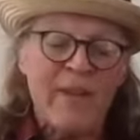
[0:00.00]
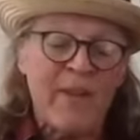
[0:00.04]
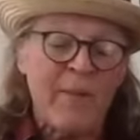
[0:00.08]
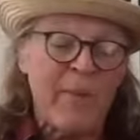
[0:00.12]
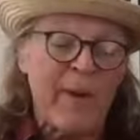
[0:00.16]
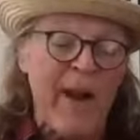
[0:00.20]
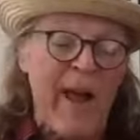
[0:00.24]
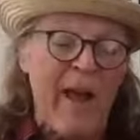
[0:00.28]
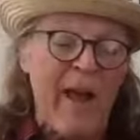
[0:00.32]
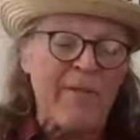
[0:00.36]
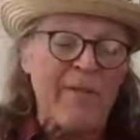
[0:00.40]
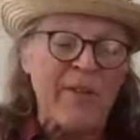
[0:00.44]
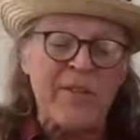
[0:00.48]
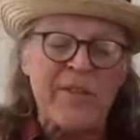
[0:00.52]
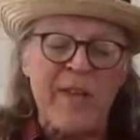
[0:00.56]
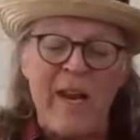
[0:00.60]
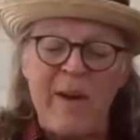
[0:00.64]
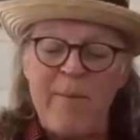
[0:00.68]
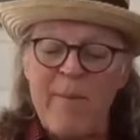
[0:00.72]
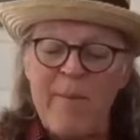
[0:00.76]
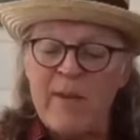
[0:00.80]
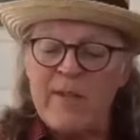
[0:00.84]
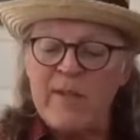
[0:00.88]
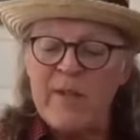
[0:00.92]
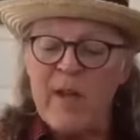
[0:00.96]
But I have to say
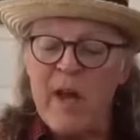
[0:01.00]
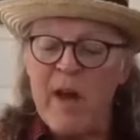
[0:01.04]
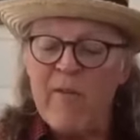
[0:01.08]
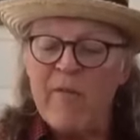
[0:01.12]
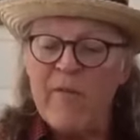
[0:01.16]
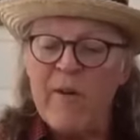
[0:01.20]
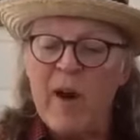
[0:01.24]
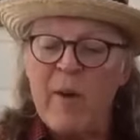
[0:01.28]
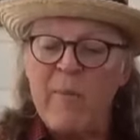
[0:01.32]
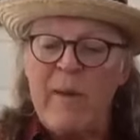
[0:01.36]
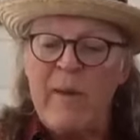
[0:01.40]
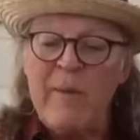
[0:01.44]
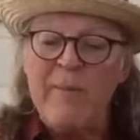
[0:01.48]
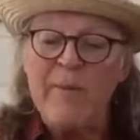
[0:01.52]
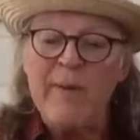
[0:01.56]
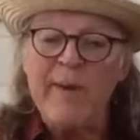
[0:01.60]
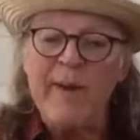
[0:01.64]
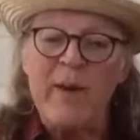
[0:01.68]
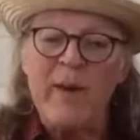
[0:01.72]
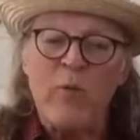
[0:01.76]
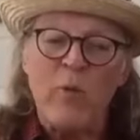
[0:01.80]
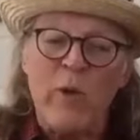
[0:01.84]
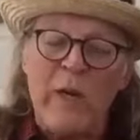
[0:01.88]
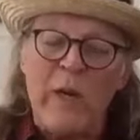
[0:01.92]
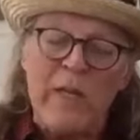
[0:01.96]
to myself, are people
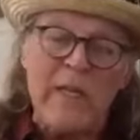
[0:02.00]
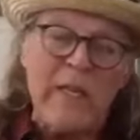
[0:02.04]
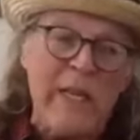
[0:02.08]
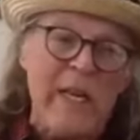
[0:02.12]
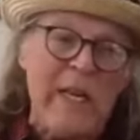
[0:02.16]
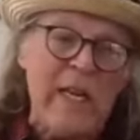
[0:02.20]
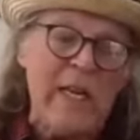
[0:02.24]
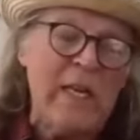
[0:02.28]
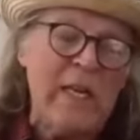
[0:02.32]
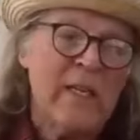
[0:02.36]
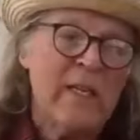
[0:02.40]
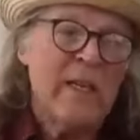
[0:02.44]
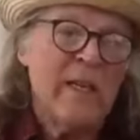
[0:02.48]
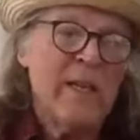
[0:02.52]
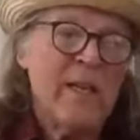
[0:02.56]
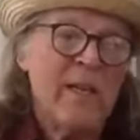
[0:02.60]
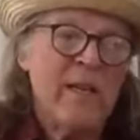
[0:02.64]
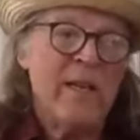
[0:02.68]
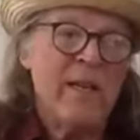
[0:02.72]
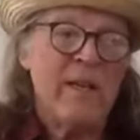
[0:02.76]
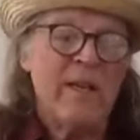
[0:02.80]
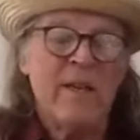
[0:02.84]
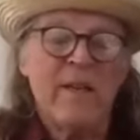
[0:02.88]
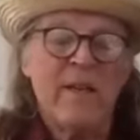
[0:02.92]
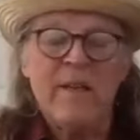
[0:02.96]
going to really
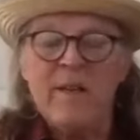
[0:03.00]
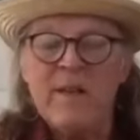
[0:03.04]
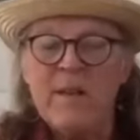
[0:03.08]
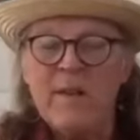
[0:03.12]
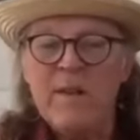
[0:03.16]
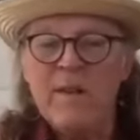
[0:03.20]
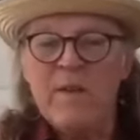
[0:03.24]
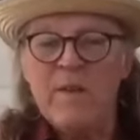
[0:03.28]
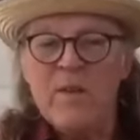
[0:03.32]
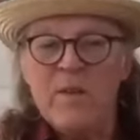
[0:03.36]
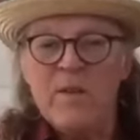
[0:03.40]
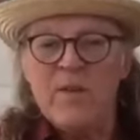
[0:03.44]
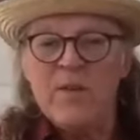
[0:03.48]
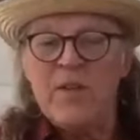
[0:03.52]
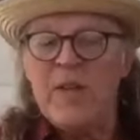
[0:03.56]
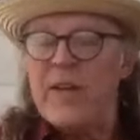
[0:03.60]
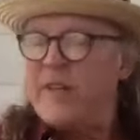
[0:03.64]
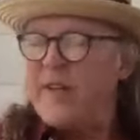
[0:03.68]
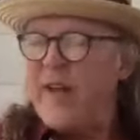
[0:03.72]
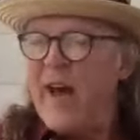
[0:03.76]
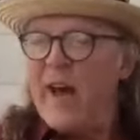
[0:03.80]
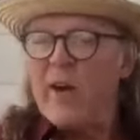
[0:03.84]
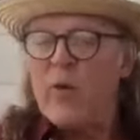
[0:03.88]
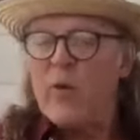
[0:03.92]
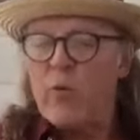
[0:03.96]

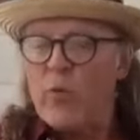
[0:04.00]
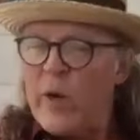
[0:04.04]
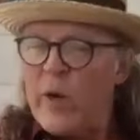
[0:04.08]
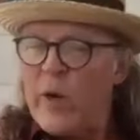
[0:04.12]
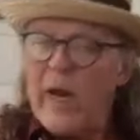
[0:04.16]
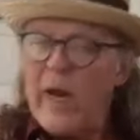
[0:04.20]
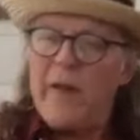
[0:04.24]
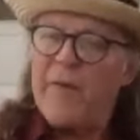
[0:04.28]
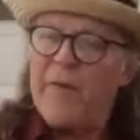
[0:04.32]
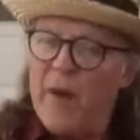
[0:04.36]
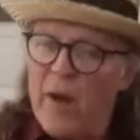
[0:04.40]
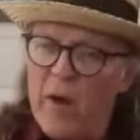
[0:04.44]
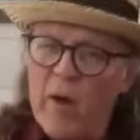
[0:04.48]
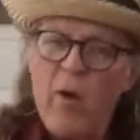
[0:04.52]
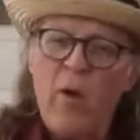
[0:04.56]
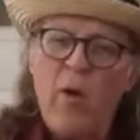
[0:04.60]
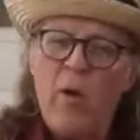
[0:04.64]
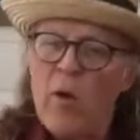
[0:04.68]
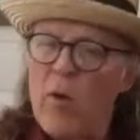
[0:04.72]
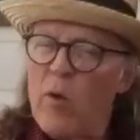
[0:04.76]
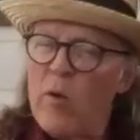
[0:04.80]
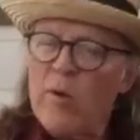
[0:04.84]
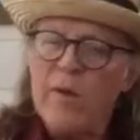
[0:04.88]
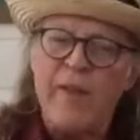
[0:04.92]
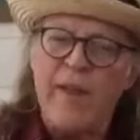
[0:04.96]
sit down and read the
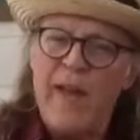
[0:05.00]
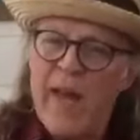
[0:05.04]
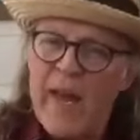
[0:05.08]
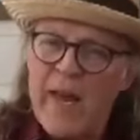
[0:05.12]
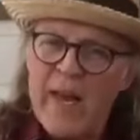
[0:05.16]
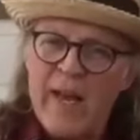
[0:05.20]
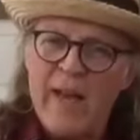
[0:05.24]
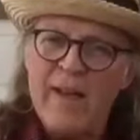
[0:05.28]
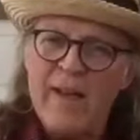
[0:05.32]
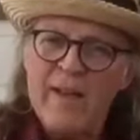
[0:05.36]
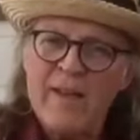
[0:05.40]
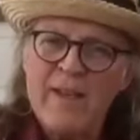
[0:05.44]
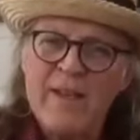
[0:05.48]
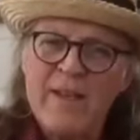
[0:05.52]
whole thing?